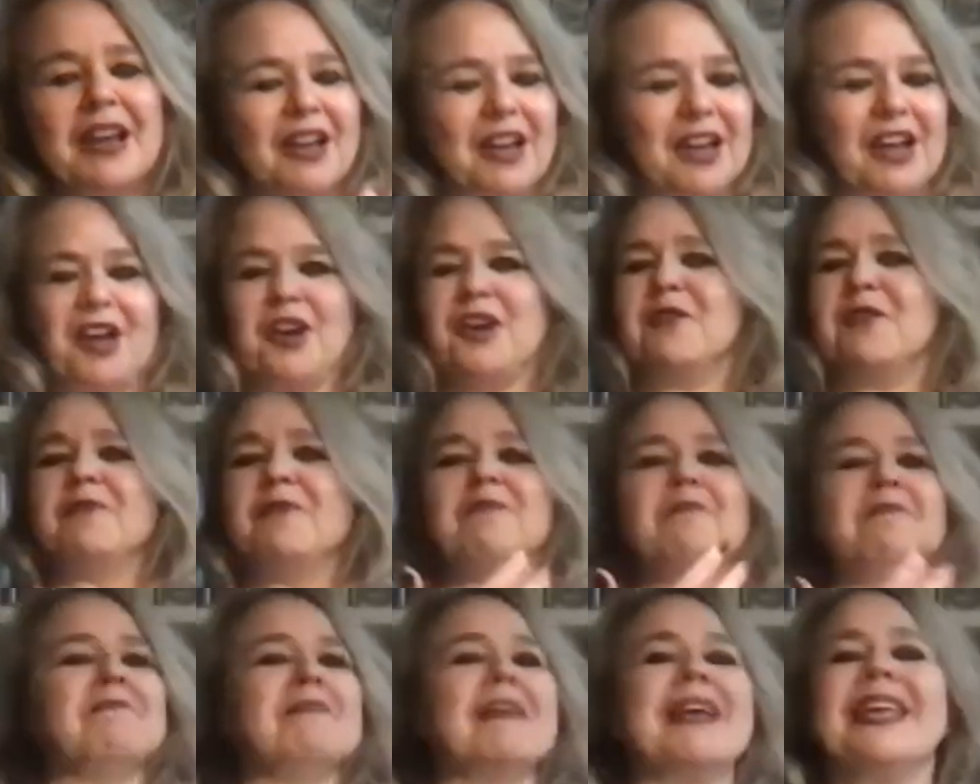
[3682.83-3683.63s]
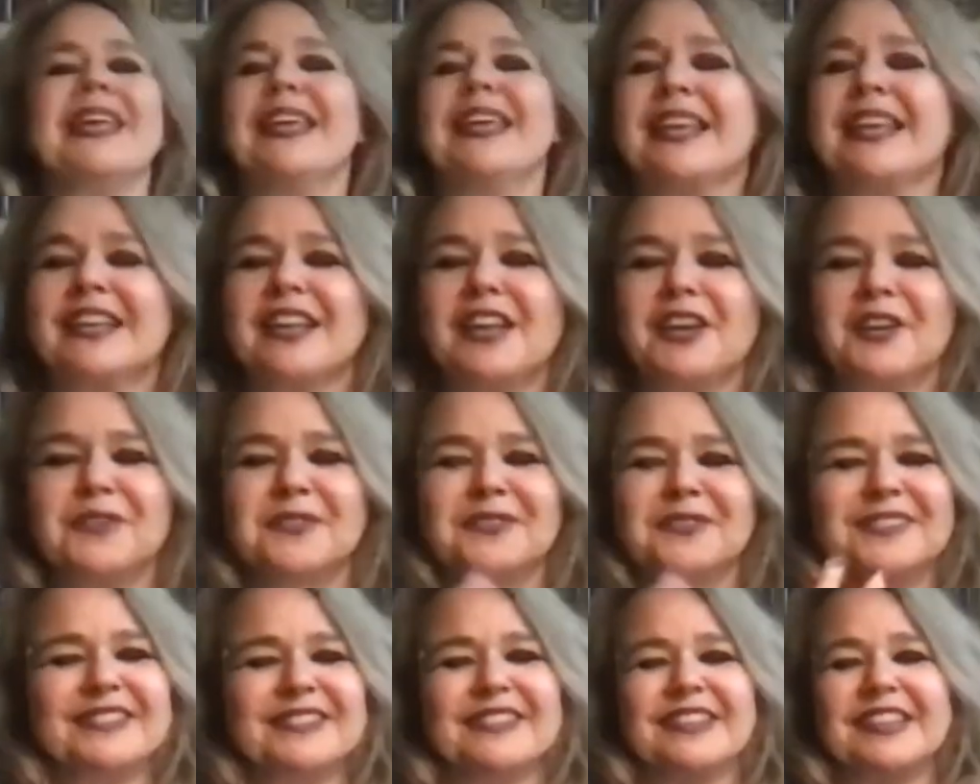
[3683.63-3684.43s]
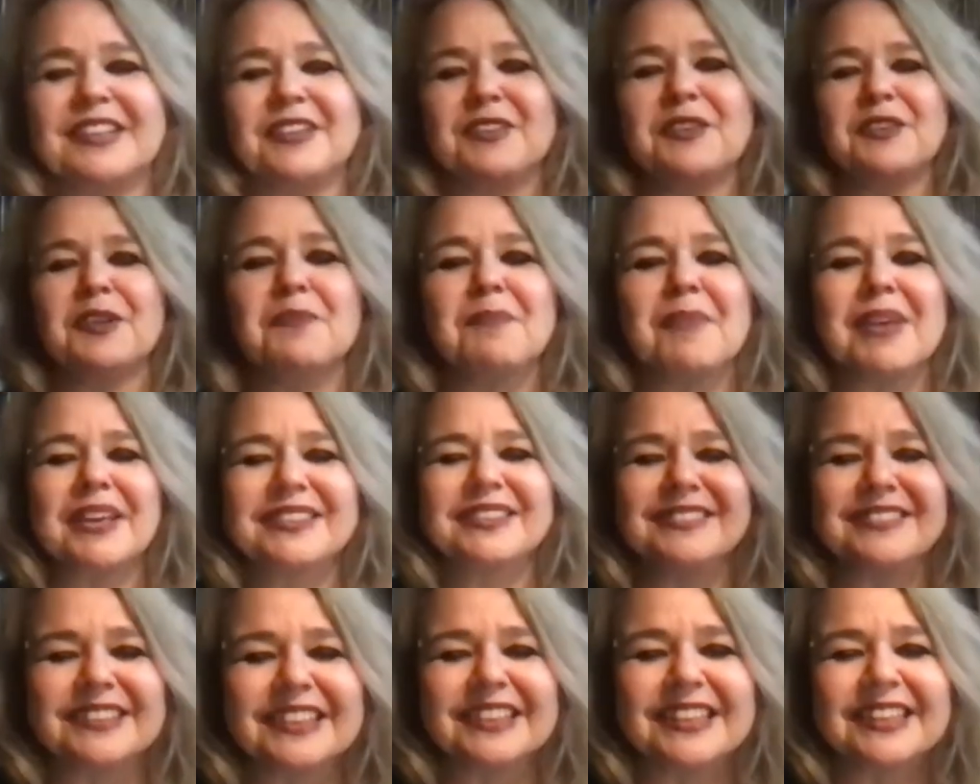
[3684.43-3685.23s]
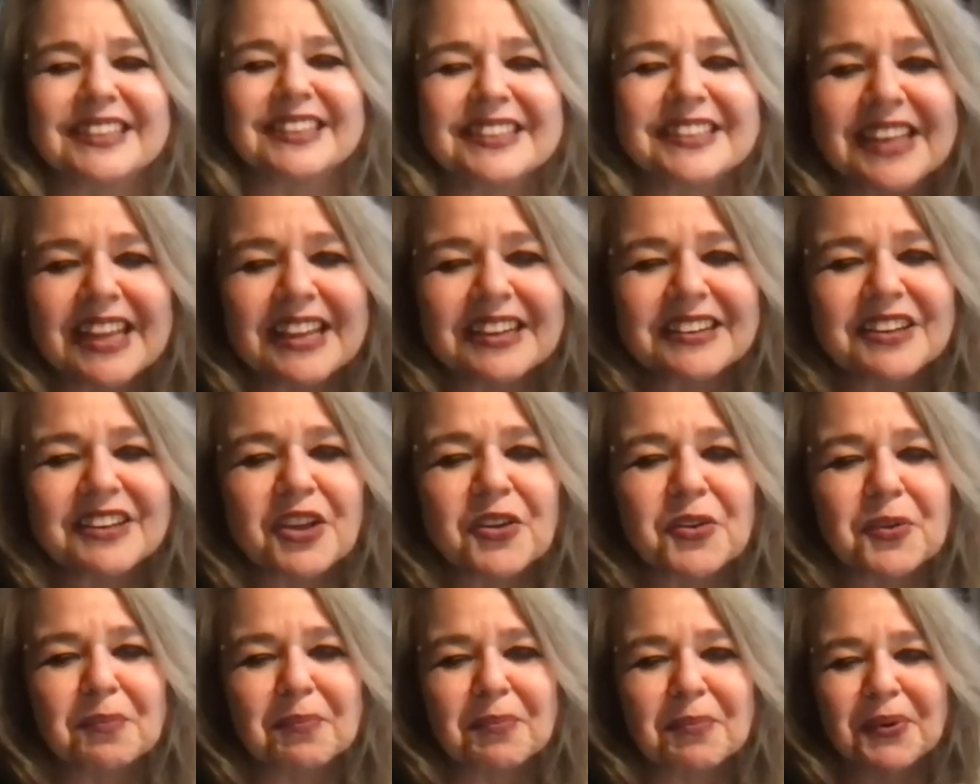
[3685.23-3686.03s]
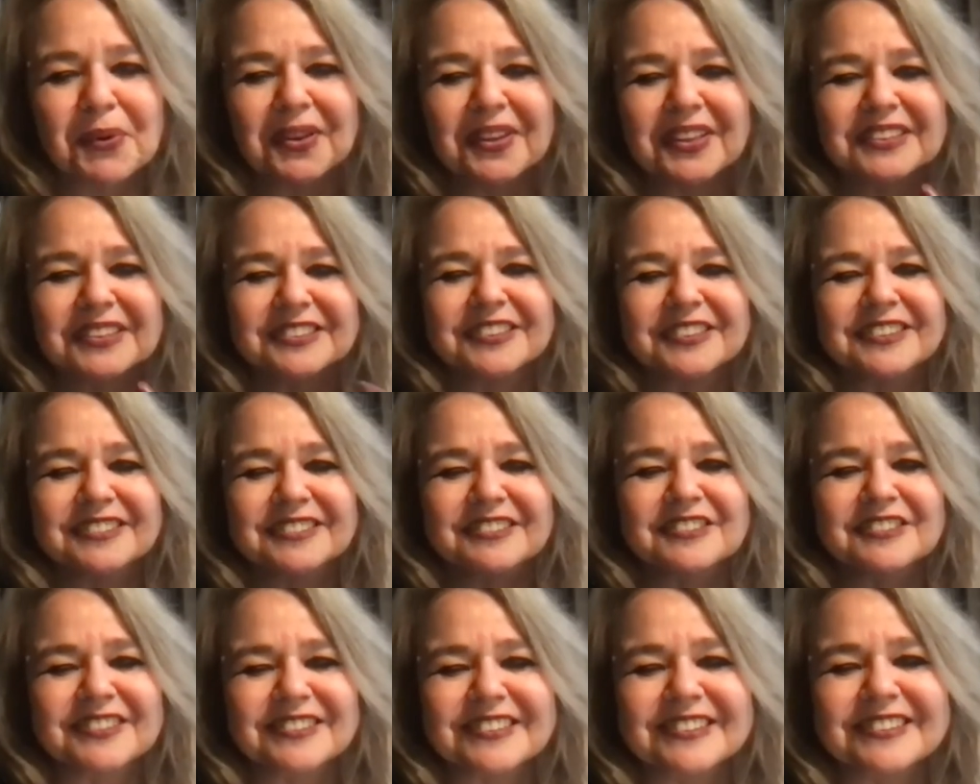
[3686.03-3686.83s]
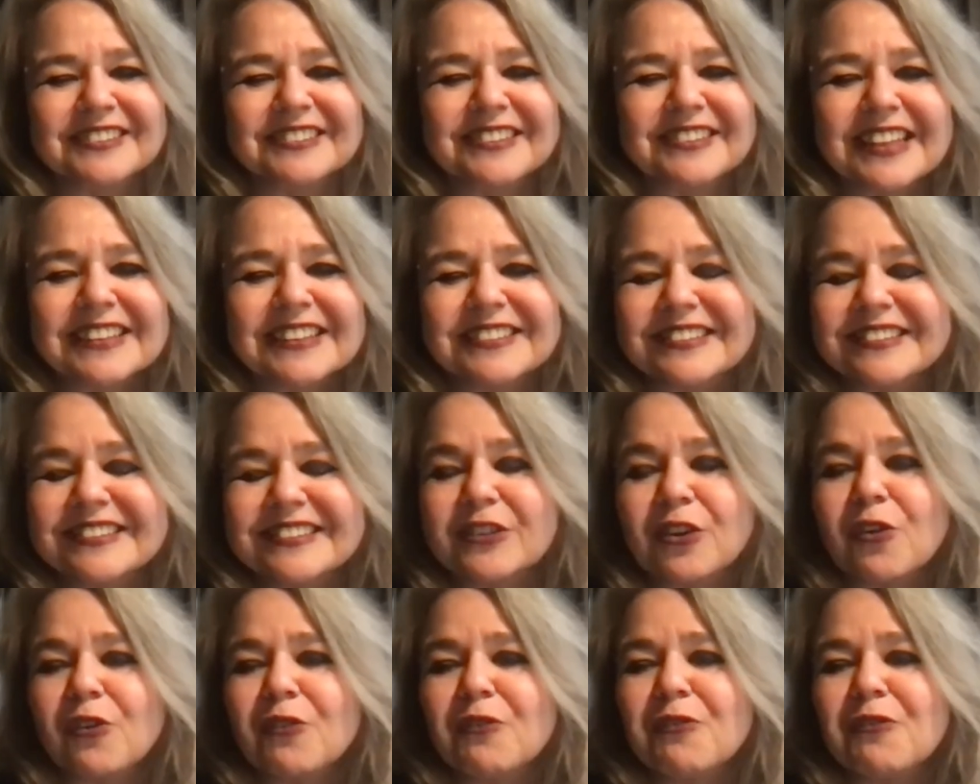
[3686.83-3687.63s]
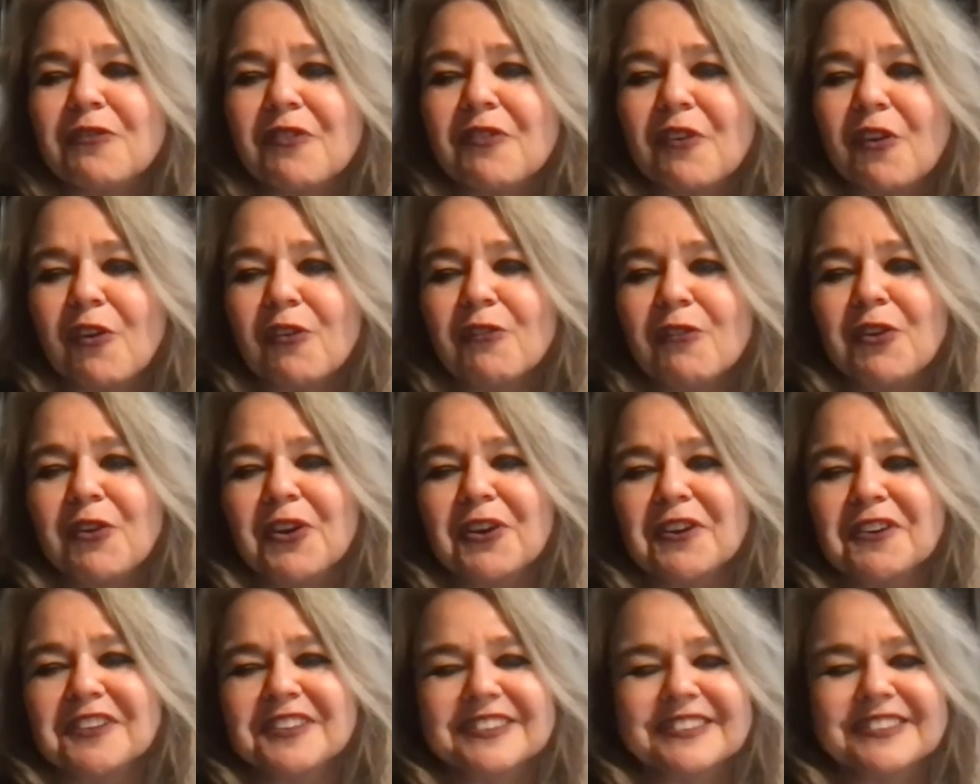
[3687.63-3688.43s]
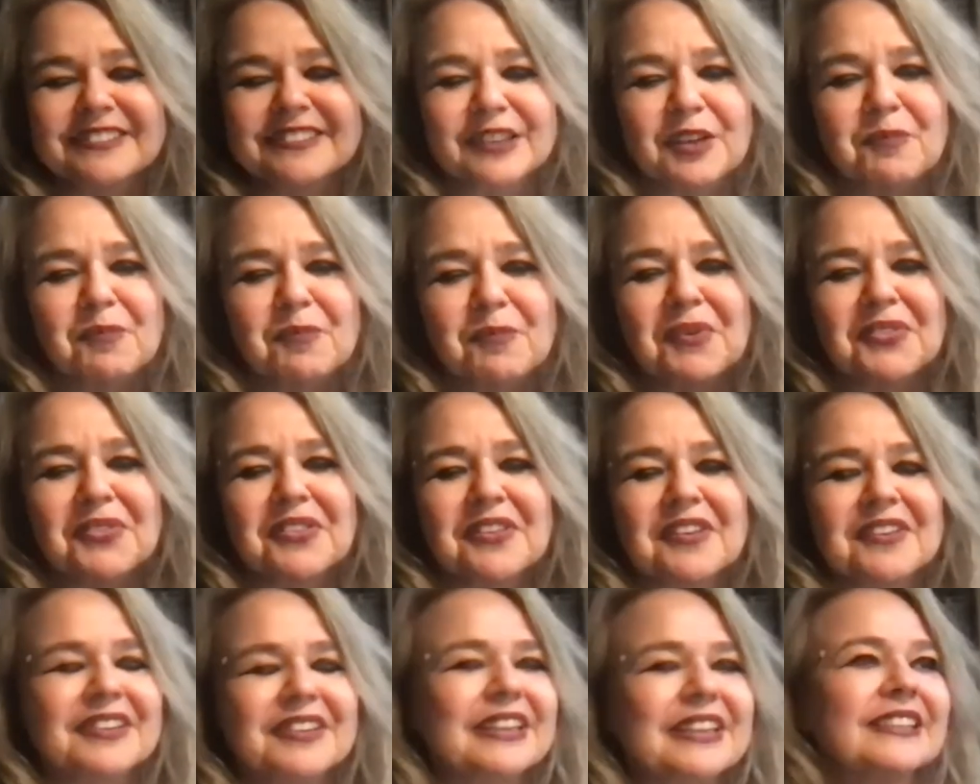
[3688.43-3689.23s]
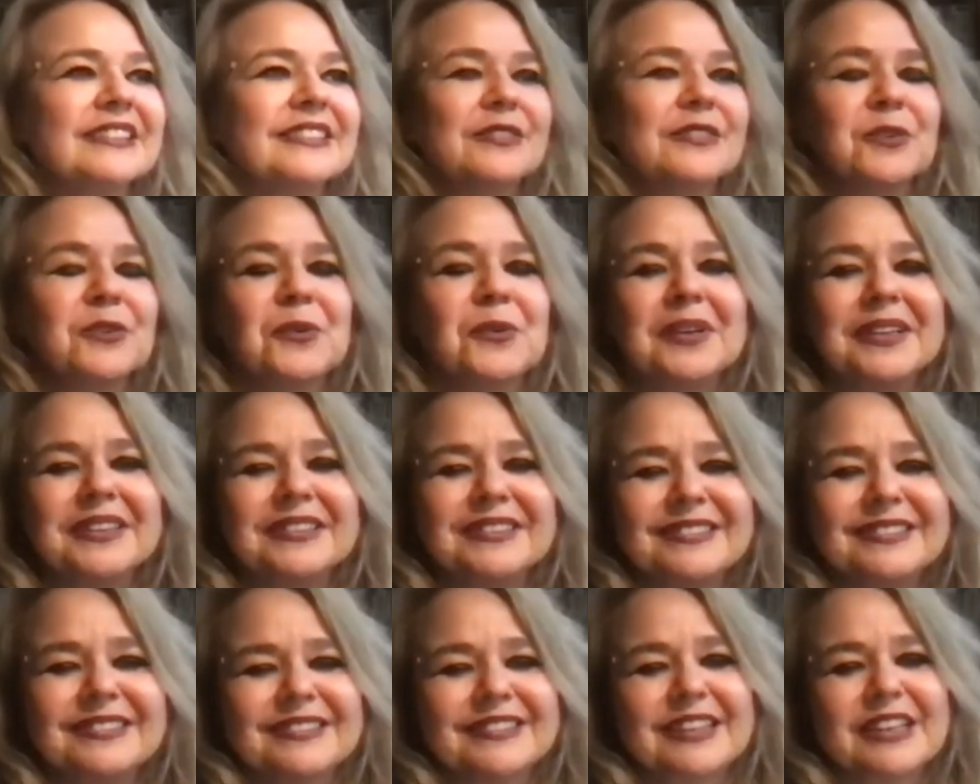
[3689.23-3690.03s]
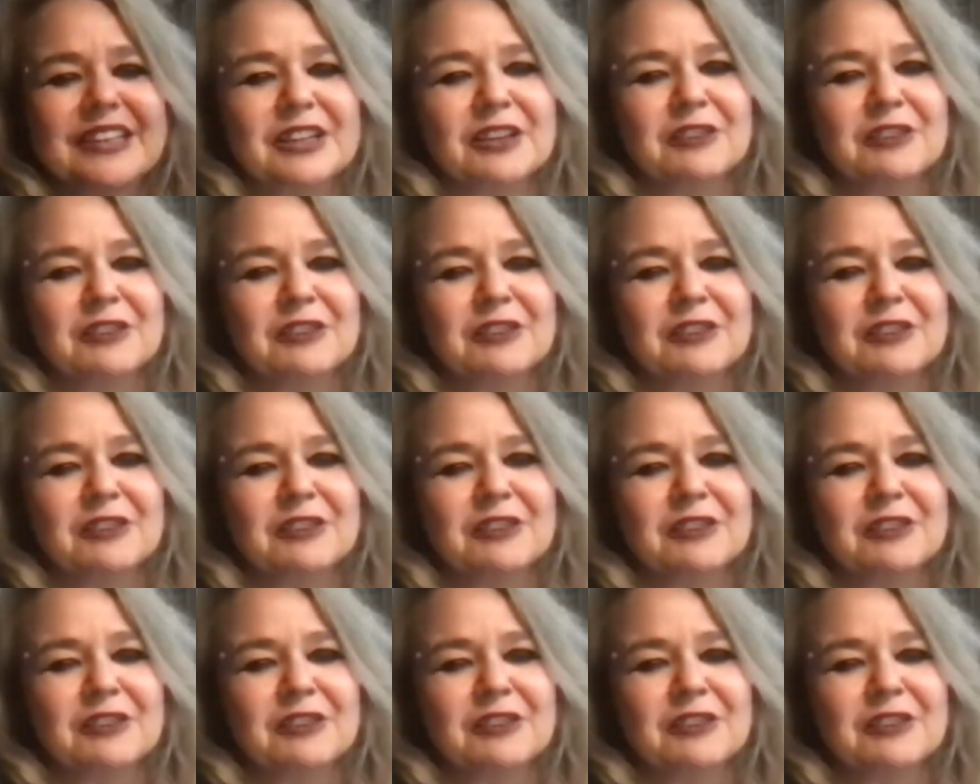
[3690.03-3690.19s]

her making notes and an amazing notebook, and just just a sense of of her as someone that is always